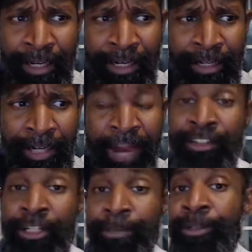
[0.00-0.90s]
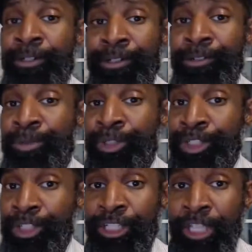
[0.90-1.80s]
average person who's
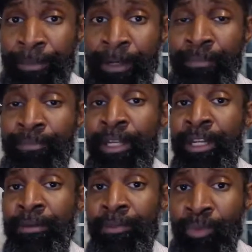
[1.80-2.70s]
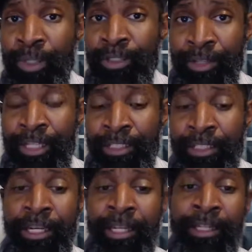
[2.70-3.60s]
just coming on Medium, what do they see?